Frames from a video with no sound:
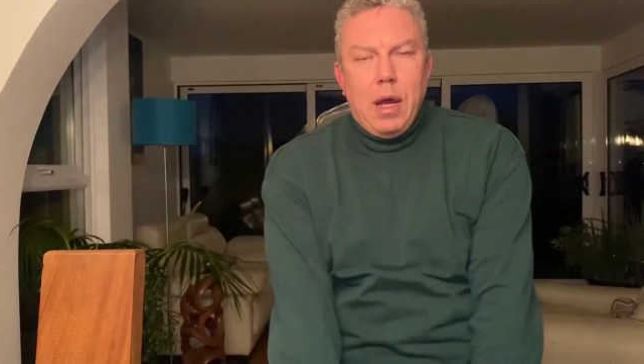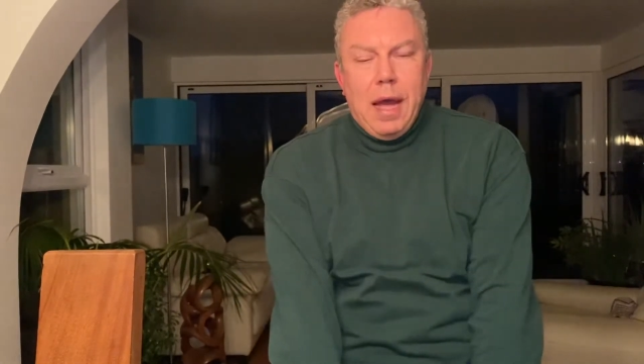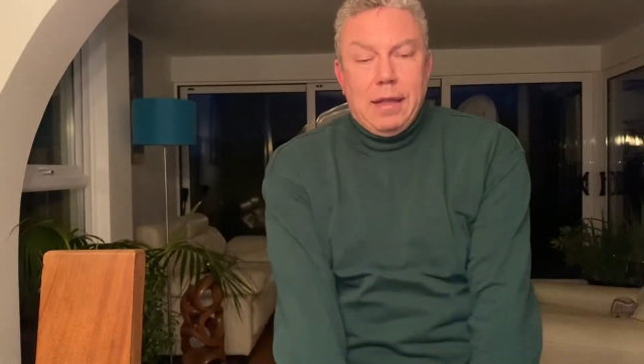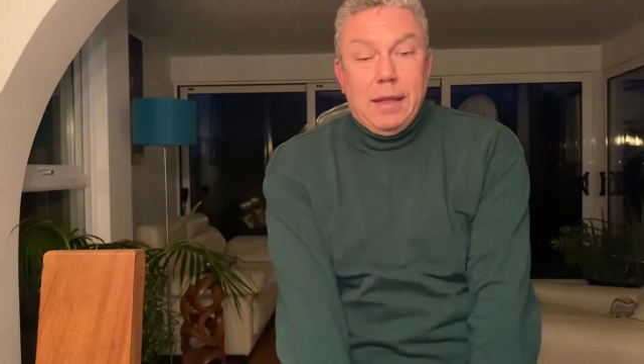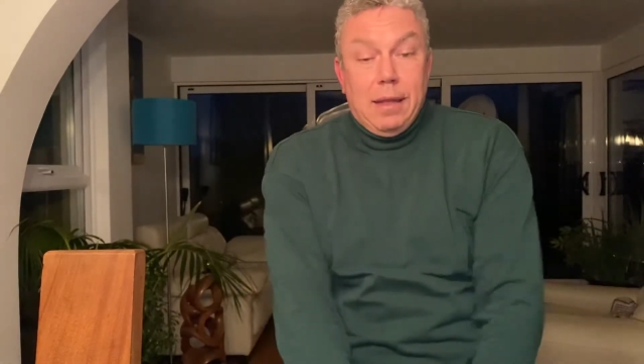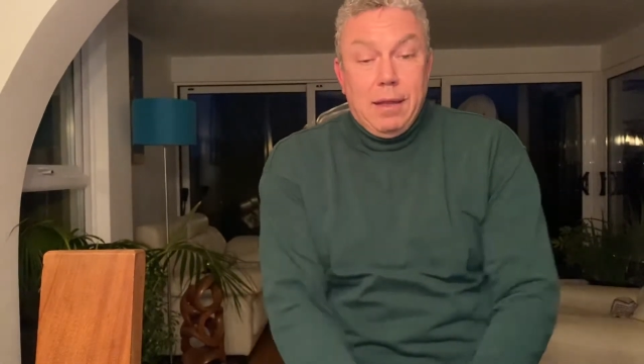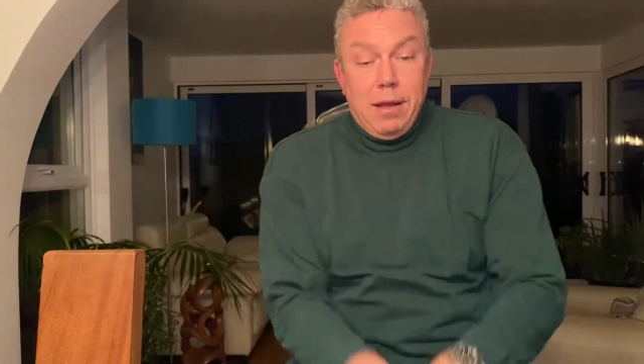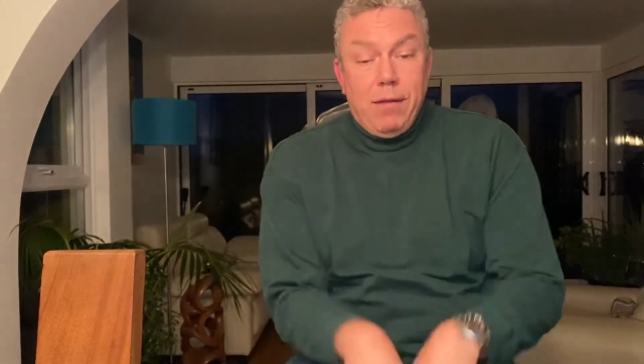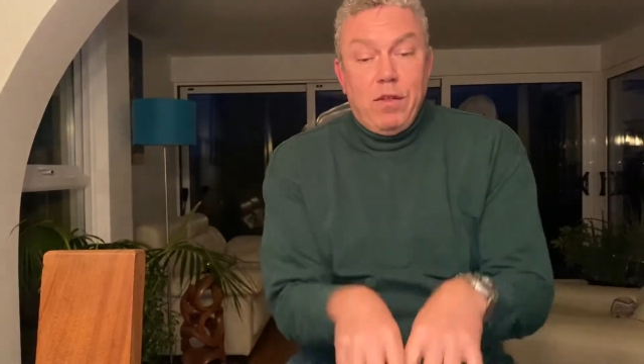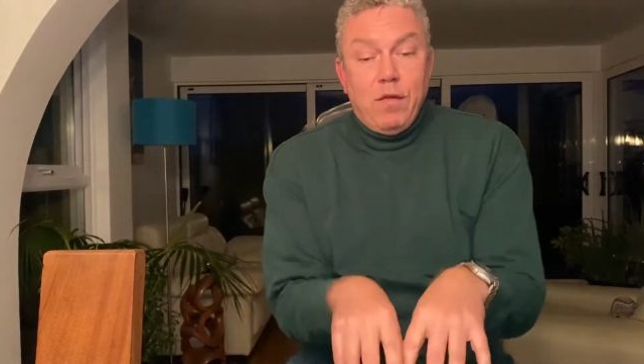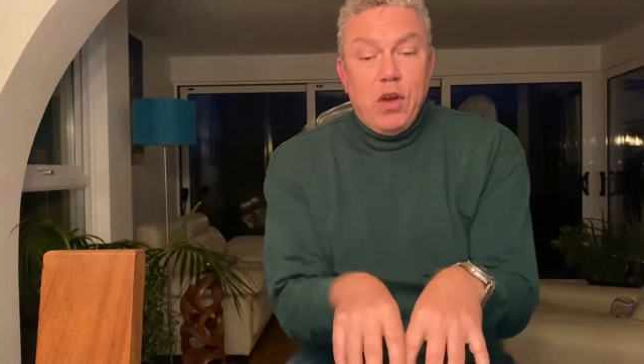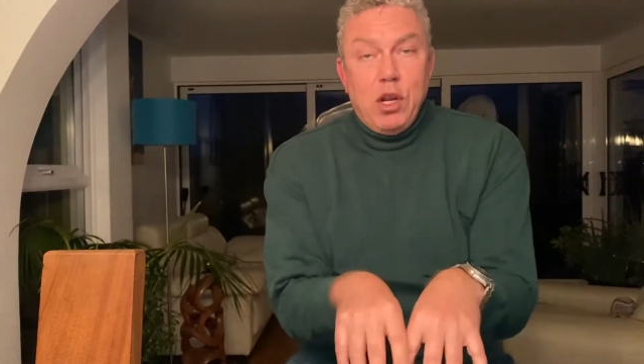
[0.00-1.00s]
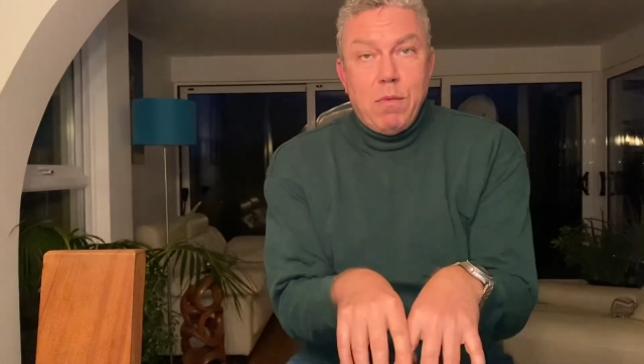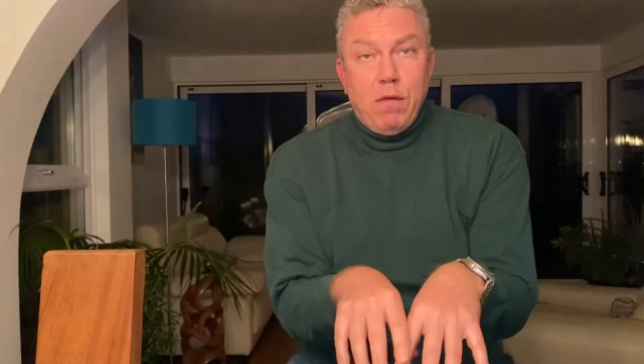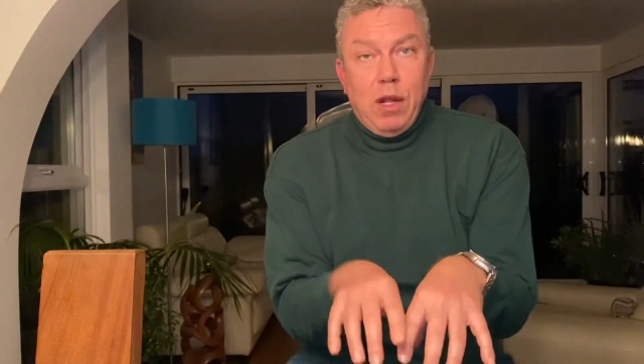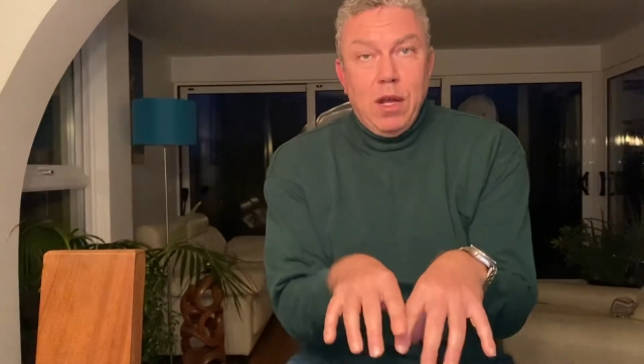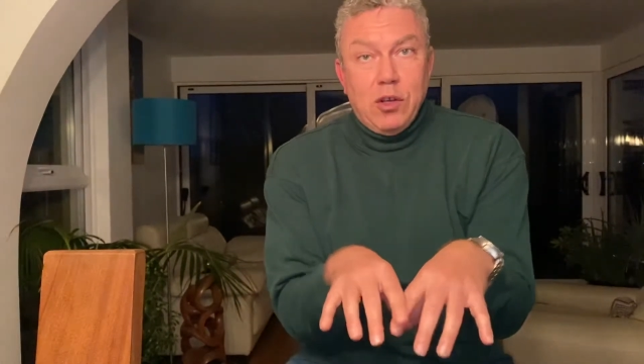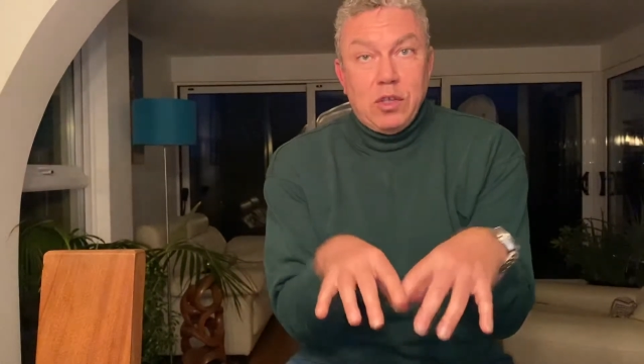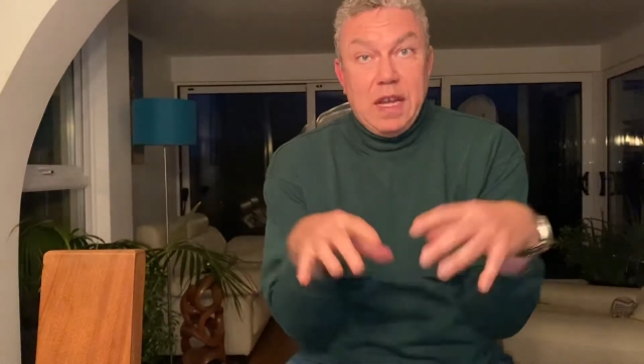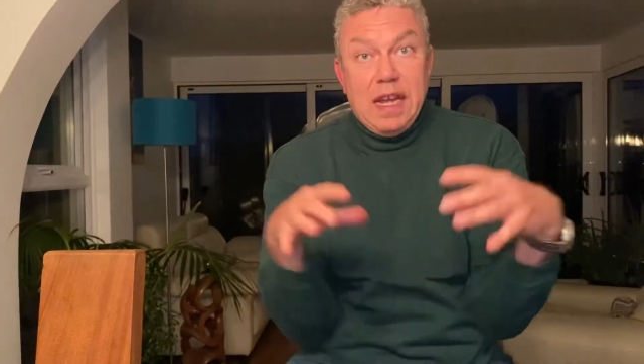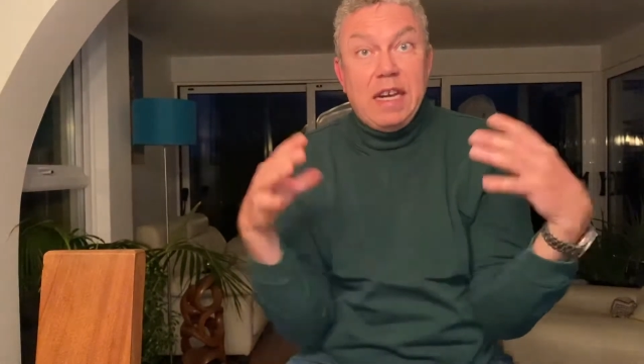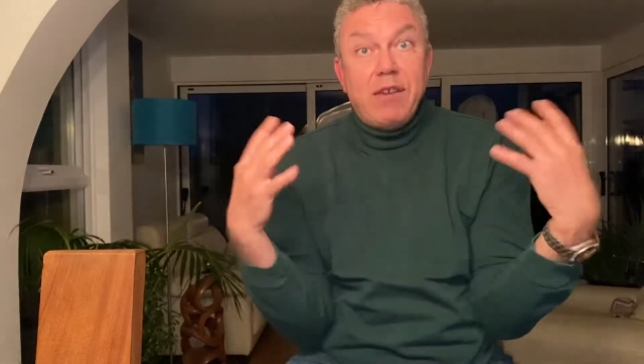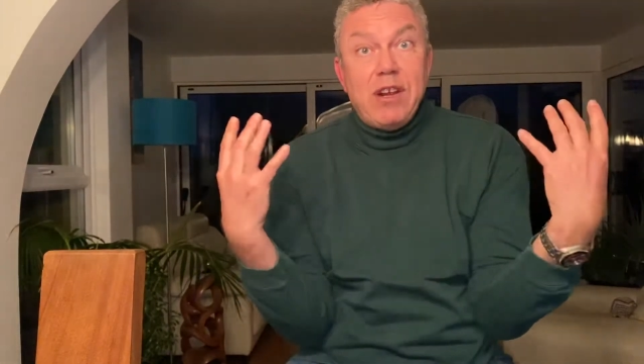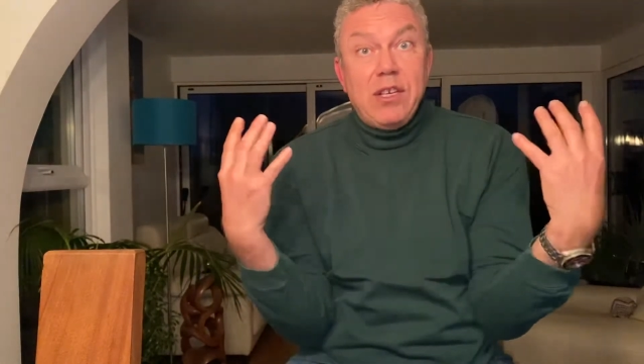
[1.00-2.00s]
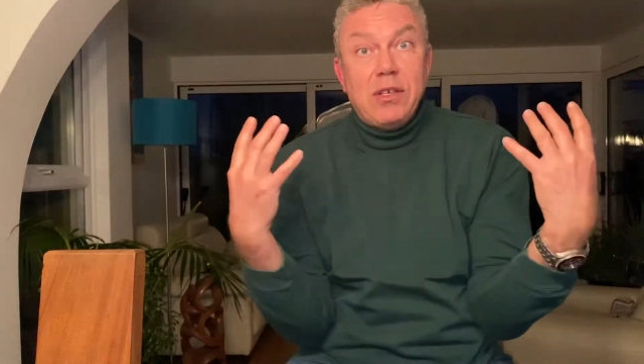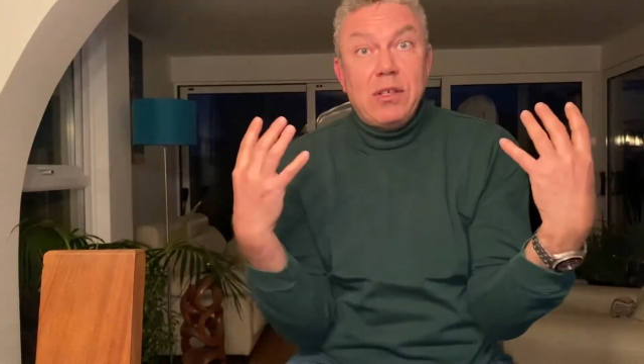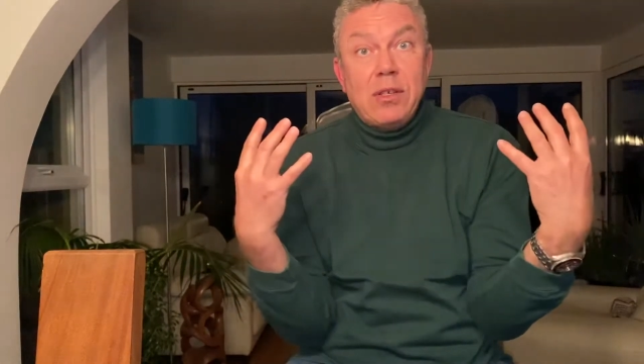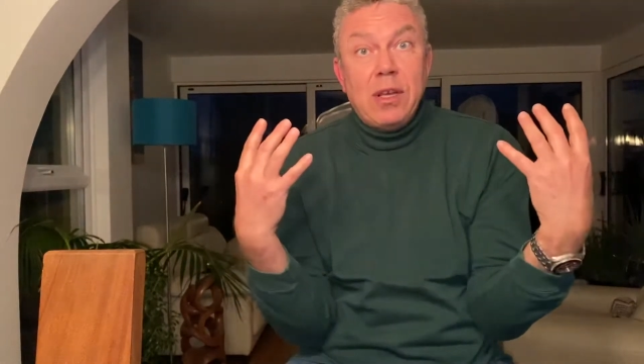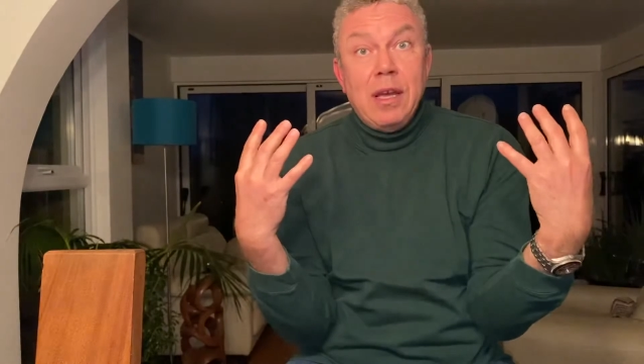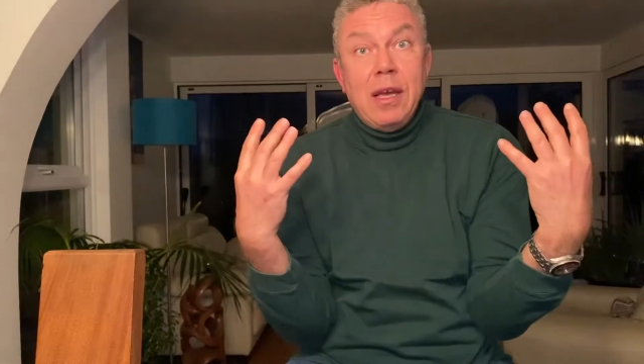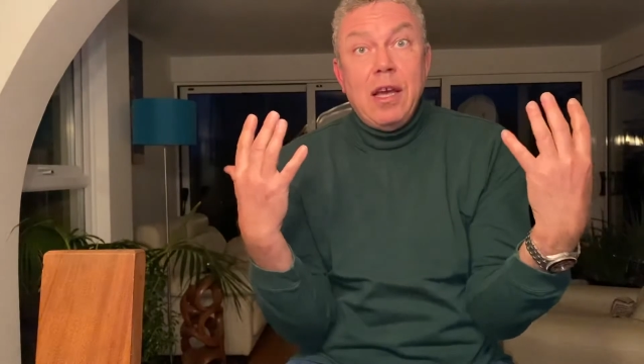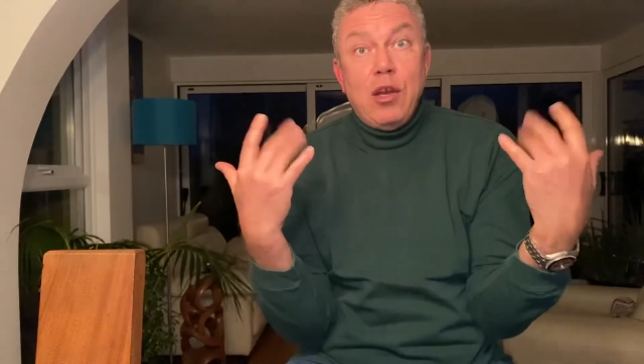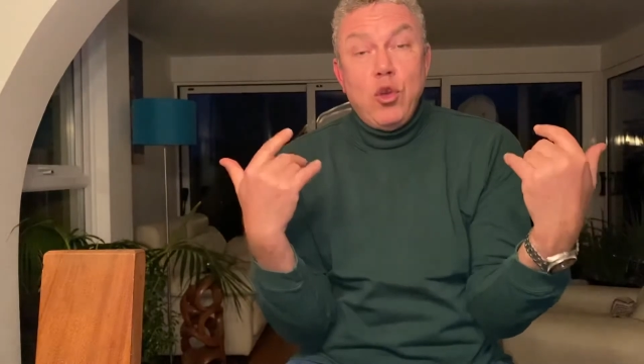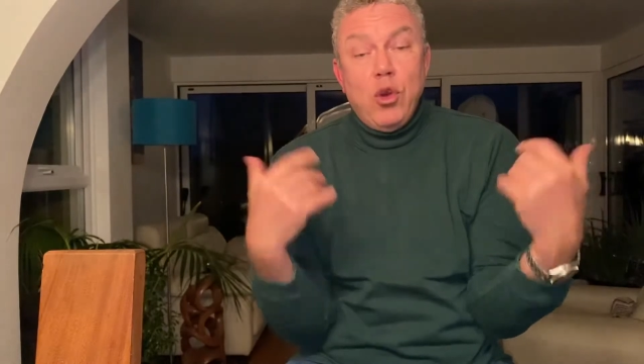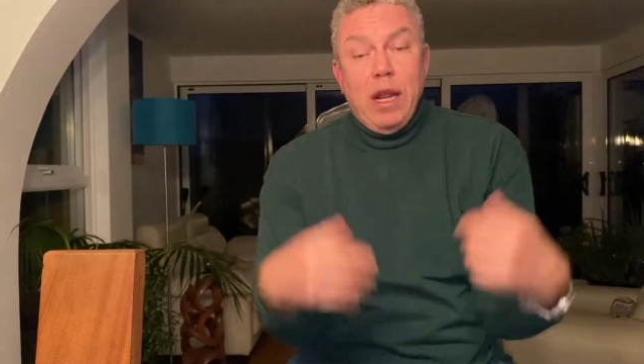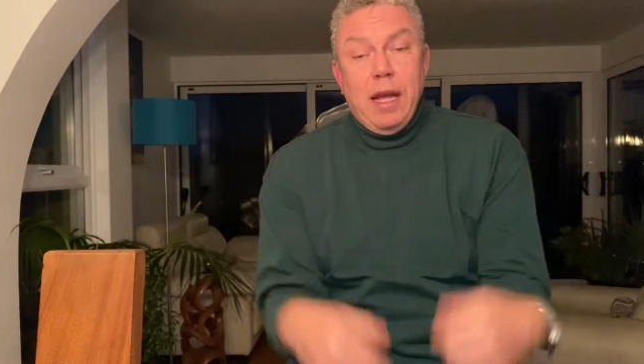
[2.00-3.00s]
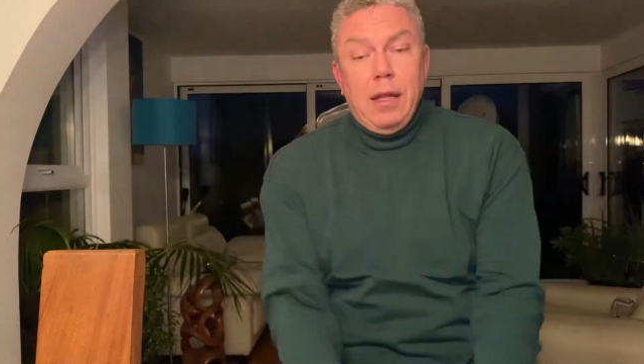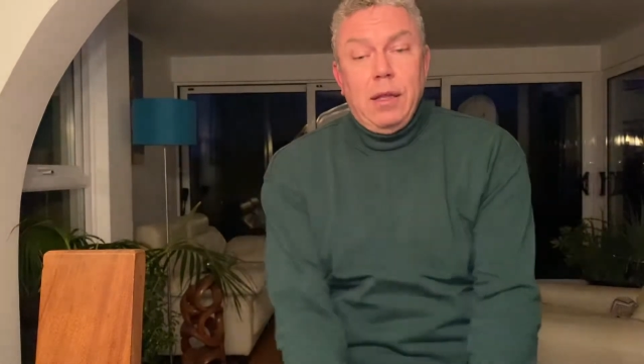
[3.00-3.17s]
and if the volume of the lungs increases, you inhale.